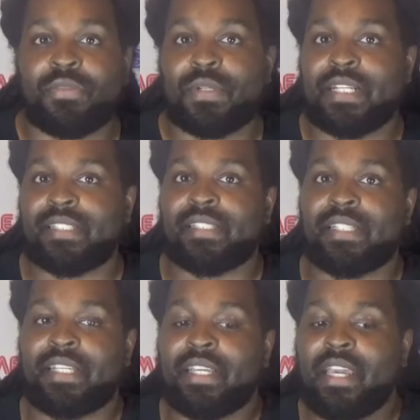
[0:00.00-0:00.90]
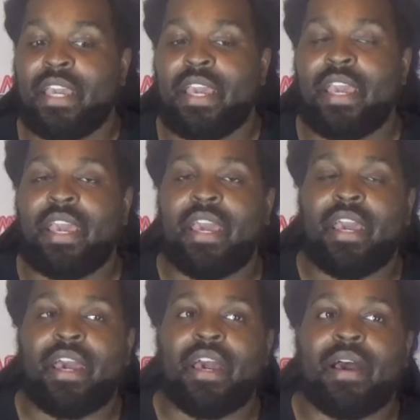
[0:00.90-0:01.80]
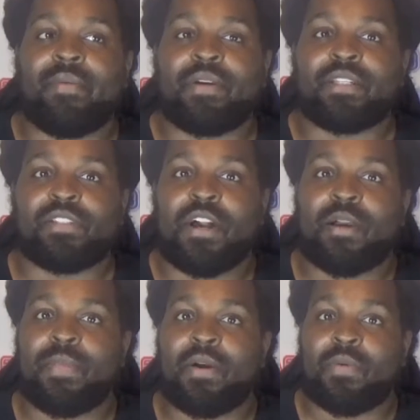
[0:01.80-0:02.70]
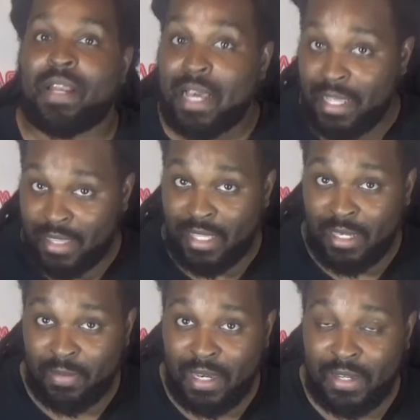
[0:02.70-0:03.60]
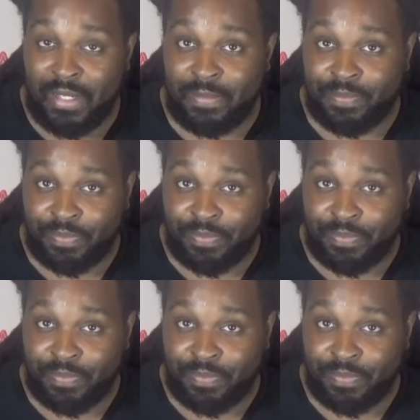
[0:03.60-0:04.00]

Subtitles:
wrestling. I'm going to talk about what I think about it,